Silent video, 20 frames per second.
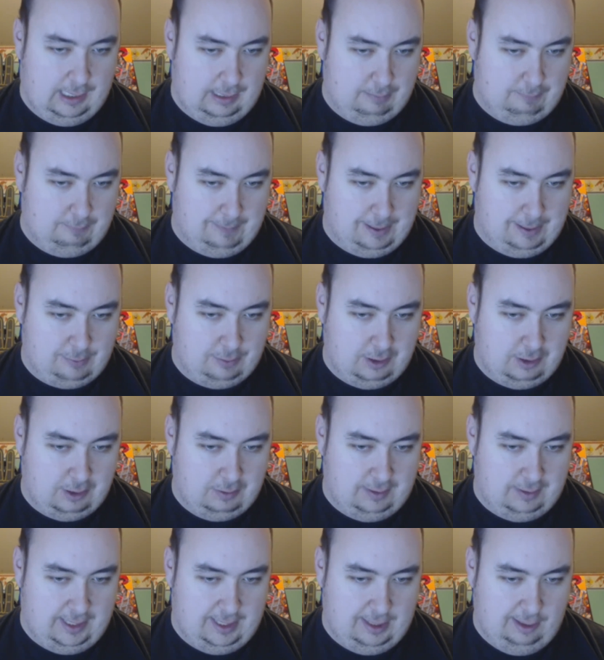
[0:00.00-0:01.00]
Retro
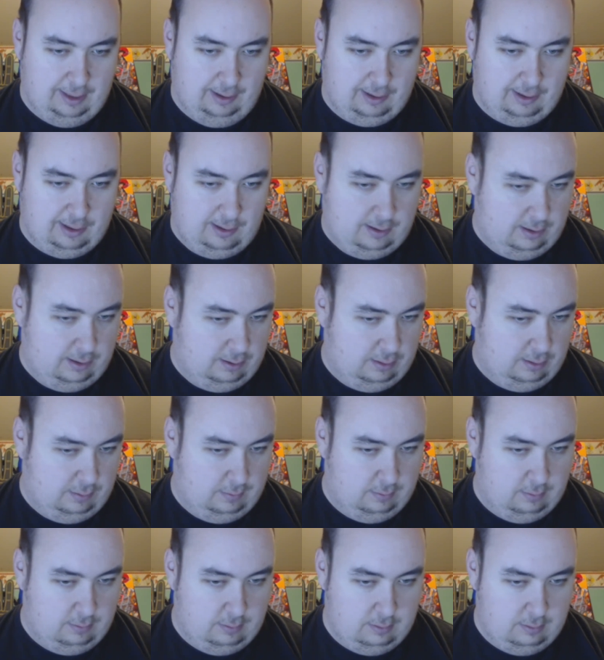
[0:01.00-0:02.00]
is,
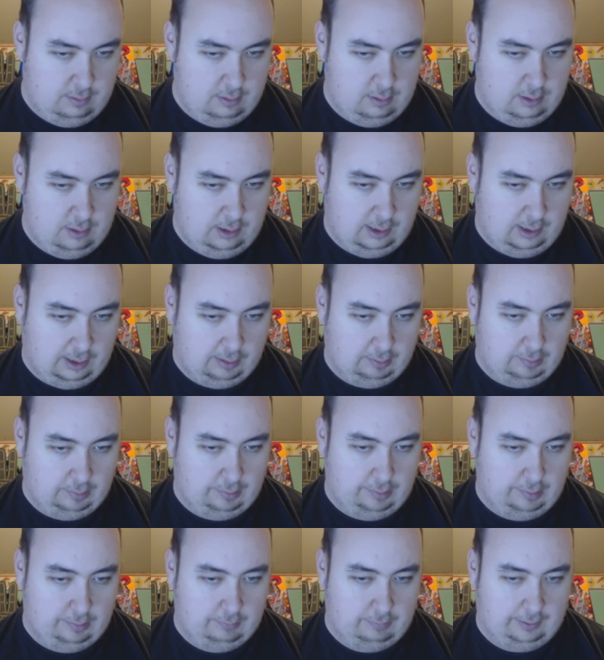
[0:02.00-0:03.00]
you can
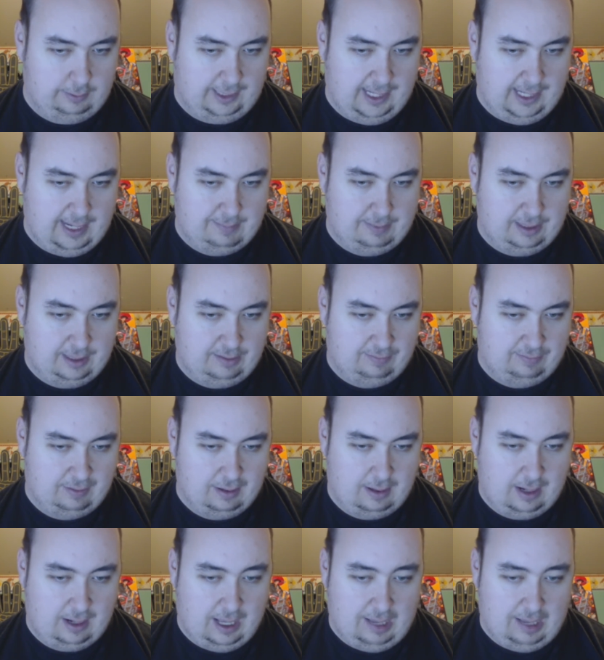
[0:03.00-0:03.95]
learn gambits from